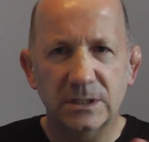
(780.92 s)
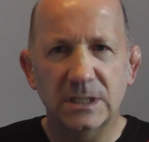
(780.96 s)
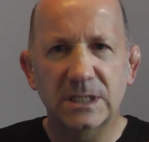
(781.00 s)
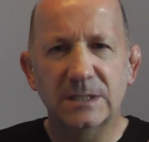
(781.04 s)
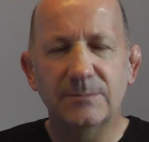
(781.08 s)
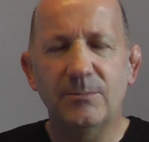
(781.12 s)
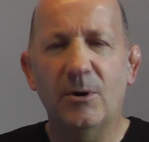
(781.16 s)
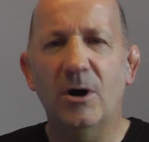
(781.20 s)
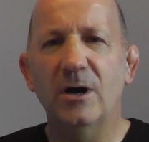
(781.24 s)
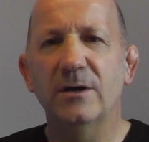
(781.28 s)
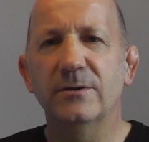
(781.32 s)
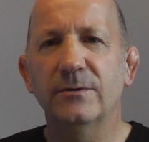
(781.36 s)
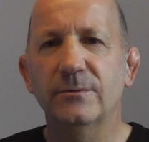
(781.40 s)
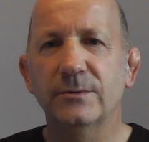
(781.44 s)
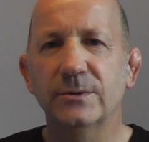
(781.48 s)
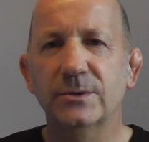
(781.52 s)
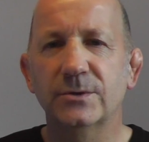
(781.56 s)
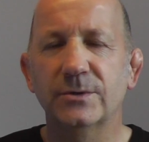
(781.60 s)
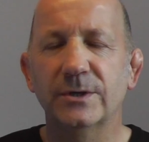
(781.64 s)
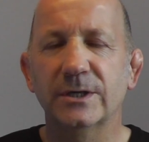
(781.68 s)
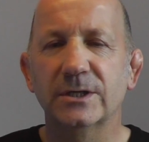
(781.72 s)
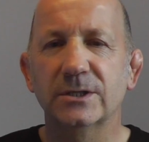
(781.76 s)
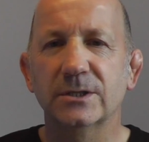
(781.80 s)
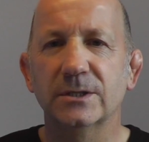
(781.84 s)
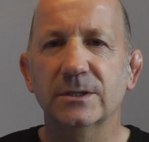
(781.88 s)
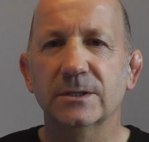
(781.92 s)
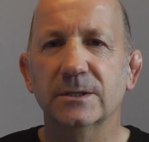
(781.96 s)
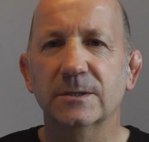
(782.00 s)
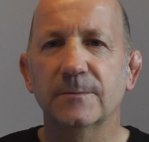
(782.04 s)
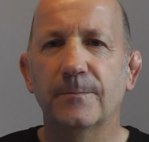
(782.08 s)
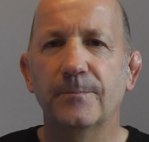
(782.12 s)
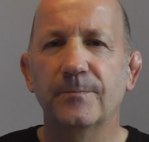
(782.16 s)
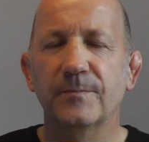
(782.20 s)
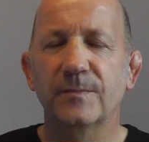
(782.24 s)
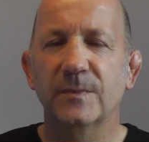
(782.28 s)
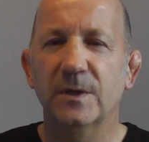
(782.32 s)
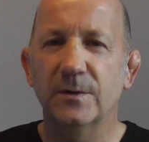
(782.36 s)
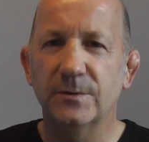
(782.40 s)
despite the restrictions.
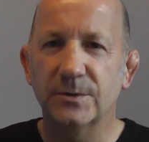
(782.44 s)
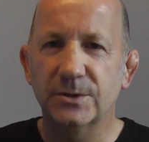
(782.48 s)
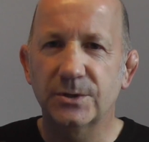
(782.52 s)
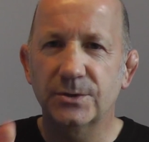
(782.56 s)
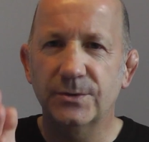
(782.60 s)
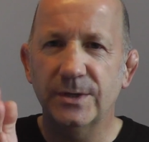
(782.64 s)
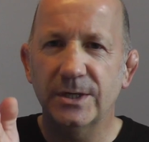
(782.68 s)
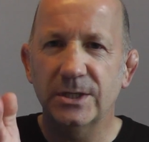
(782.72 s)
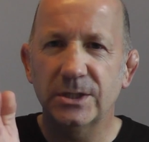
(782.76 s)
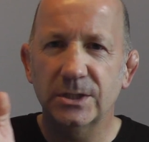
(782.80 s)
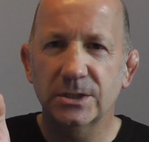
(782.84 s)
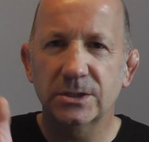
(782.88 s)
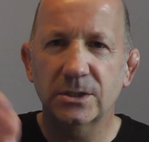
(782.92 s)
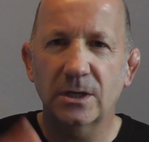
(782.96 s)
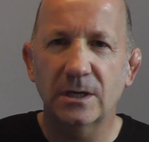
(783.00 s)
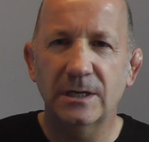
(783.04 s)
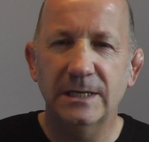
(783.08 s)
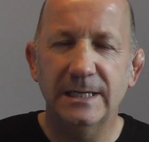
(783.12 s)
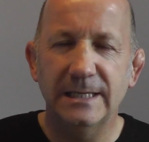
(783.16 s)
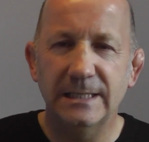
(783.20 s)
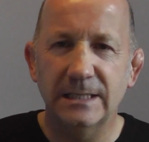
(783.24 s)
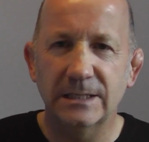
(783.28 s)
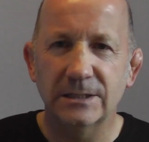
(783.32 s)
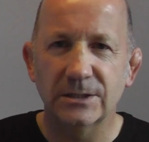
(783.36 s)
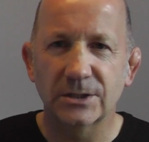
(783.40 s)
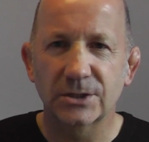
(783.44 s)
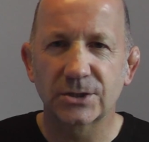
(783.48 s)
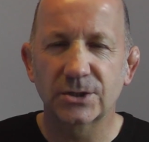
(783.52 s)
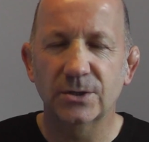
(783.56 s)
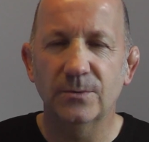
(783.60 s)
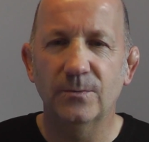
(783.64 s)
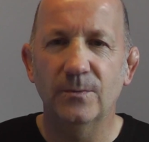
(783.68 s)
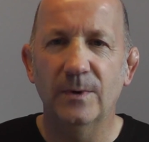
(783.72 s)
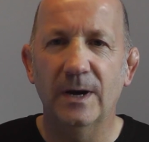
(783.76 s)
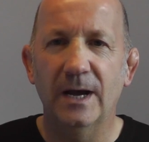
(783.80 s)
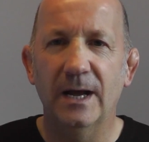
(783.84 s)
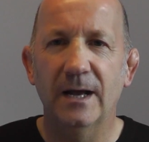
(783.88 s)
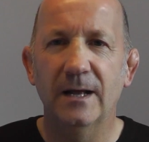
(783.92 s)
The restrictions are leading us
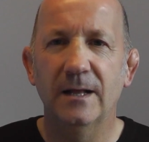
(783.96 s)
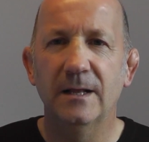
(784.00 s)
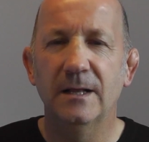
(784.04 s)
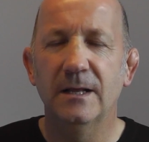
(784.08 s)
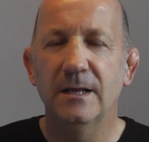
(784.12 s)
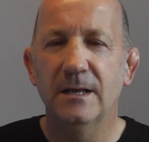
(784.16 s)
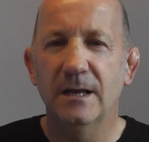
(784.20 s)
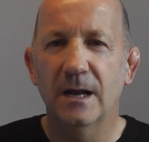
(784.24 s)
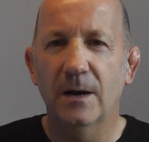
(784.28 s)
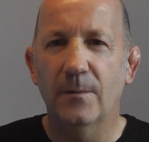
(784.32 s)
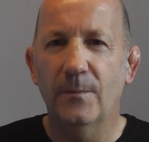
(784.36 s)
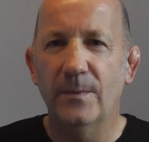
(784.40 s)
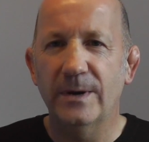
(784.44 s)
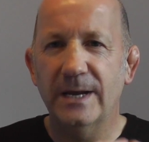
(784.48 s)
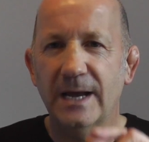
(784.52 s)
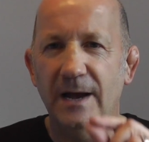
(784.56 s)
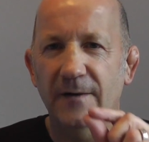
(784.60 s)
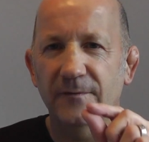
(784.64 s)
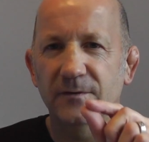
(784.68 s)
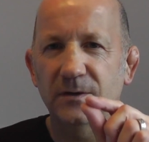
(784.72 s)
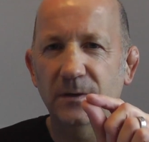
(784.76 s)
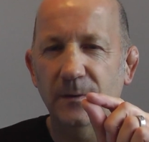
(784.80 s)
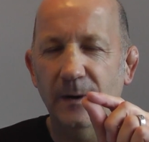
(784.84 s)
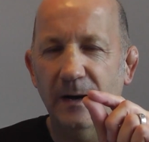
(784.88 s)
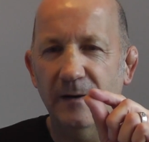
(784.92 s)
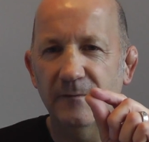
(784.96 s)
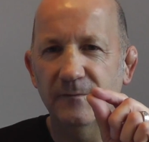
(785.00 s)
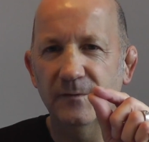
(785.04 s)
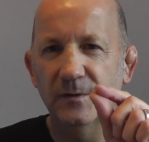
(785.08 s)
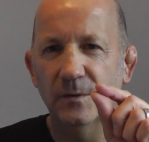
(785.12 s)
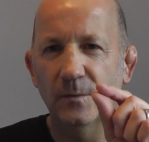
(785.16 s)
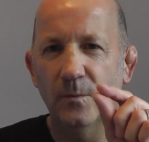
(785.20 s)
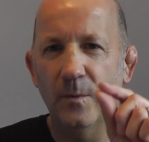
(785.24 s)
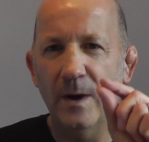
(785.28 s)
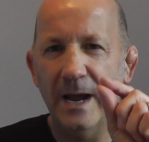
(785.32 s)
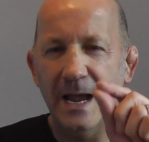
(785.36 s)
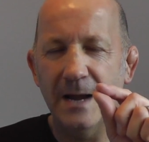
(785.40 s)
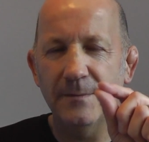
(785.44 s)
somewhere, and we have to have the
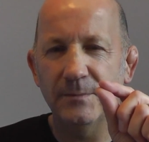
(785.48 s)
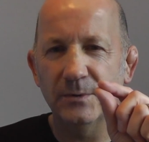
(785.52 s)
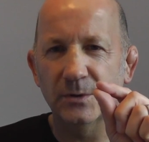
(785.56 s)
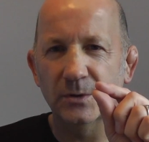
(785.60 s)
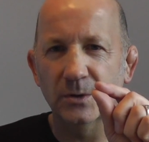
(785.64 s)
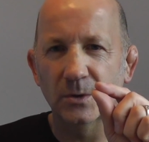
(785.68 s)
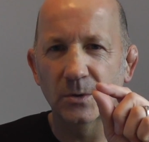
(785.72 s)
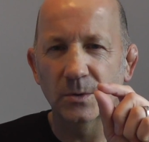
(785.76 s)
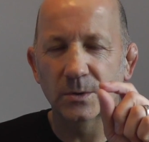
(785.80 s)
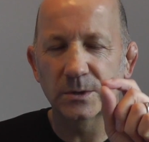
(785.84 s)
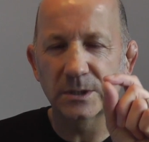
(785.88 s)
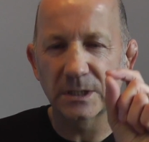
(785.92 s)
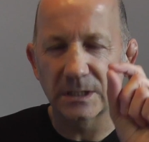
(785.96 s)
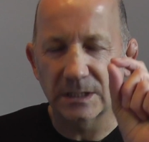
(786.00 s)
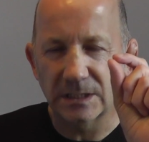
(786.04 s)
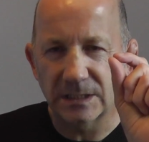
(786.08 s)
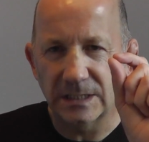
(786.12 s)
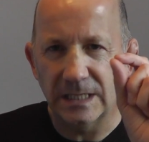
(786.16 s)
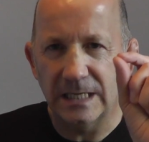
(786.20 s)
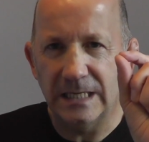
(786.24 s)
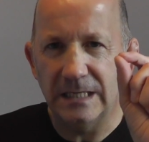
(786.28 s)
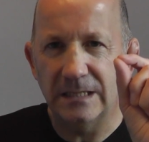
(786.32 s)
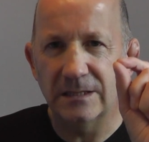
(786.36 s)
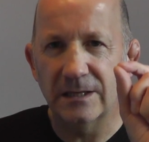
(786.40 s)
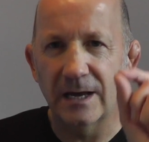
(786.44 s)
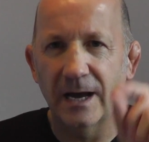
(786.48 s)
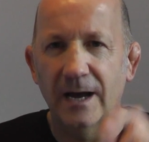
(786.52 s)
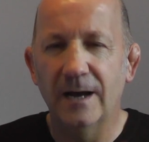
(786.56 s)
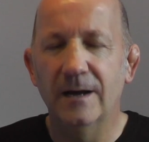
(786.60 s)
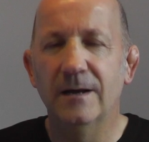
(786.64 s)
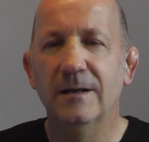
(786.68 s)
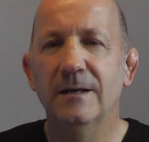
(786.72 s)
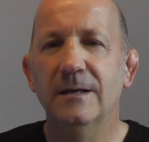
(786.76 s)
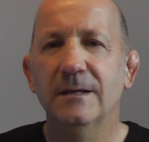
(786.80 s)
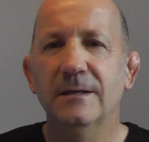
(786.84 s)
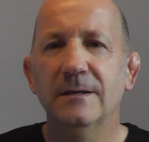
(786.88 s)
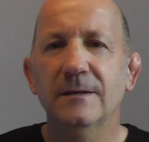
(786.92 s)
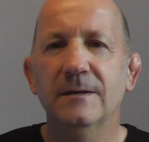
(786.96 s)
wherewithal to see that.
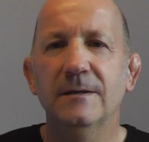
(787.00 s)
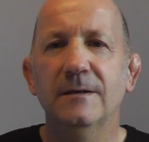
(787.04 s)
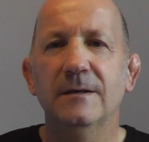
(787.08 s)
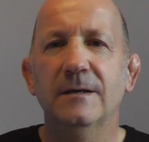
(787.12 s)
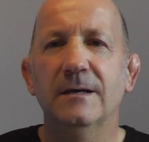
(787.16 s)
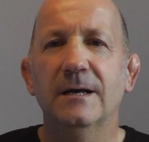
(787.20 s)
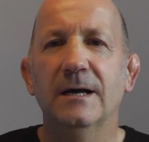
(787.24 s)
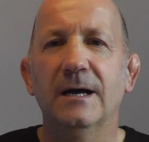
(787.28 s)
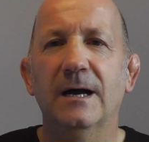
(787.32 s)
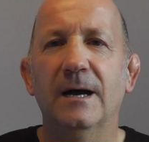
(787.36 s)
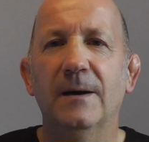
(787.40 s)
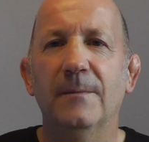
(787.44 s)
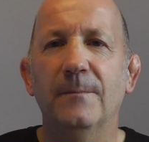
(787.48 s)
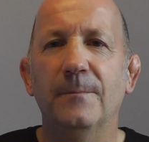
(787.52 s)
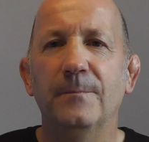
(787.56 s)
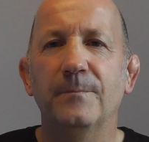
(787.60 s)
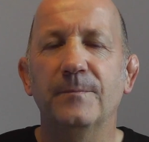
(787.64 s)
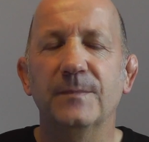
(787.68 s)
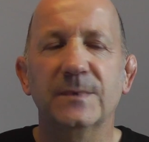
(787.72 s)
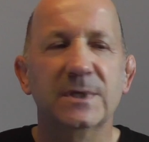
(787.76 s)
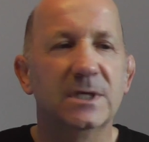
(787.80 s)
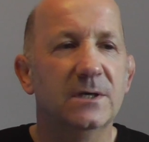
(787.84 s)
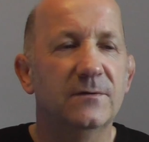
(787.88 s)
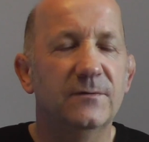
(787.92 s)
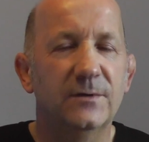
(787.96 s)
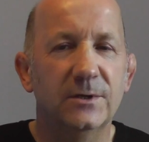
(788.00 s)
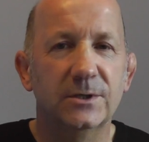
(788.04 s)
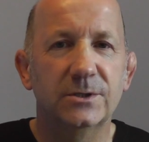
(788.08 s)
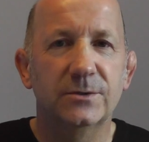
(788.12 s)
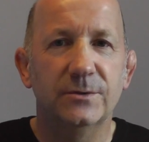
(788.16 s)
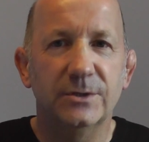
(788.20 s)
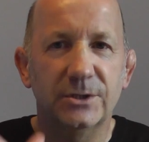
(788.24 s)
So if there's